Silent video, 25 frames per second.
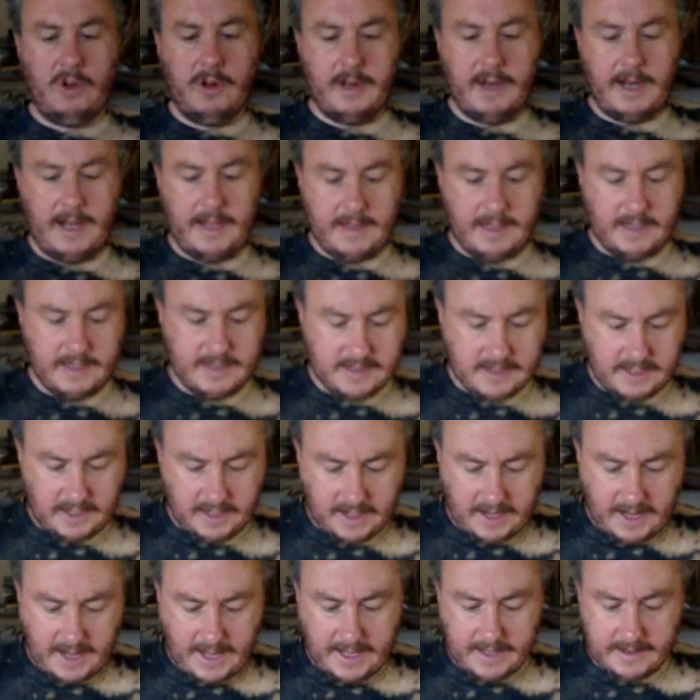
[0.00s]
looking at this
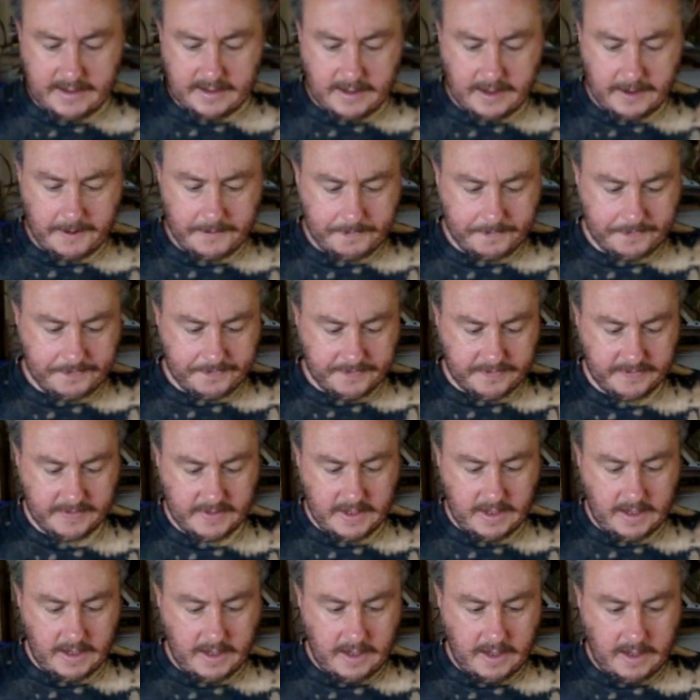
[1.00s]
thing and.
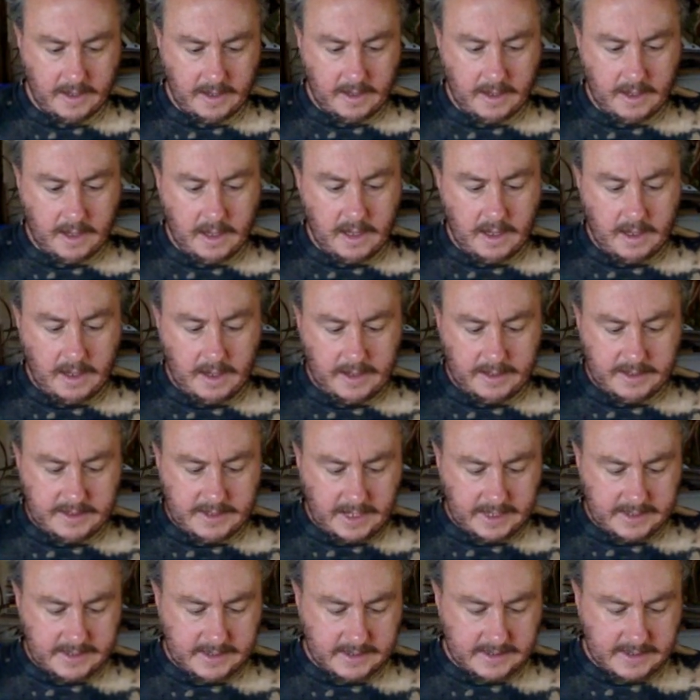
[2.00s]
It's,
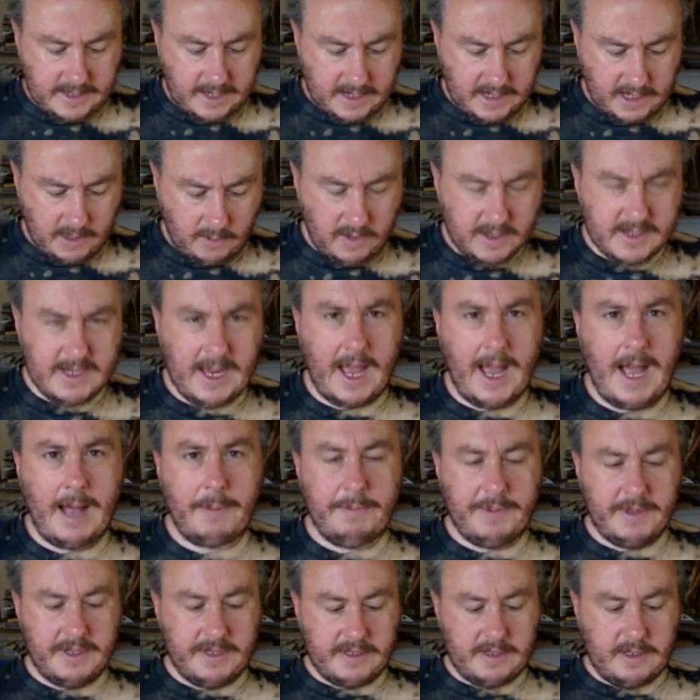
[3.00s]
that's exactly what
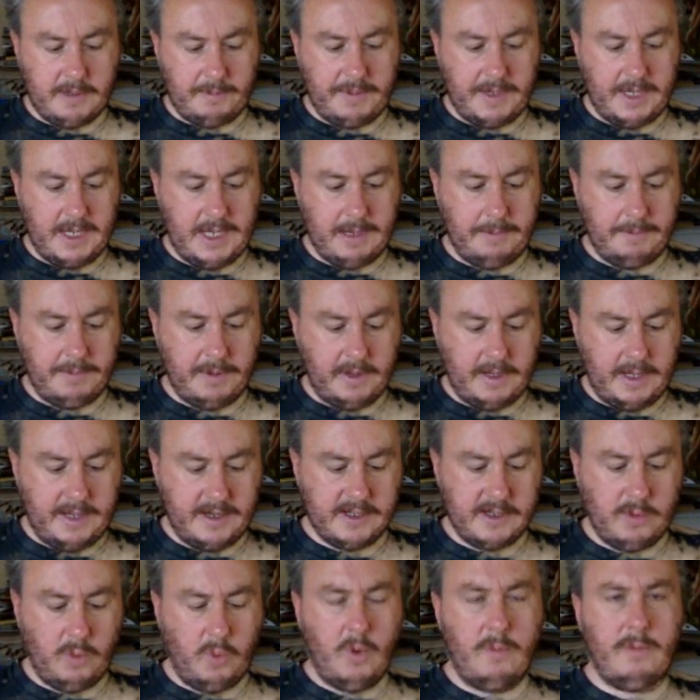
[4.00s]
happens to people And
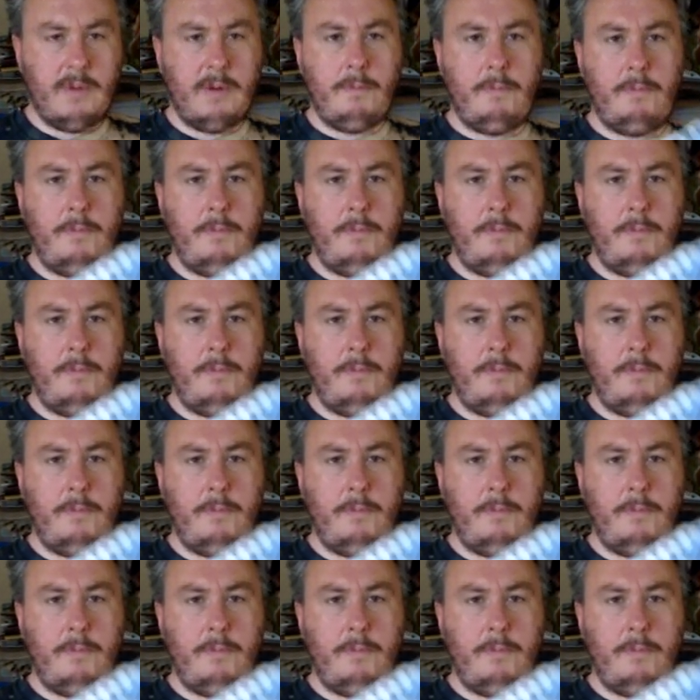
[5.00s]
there's a woman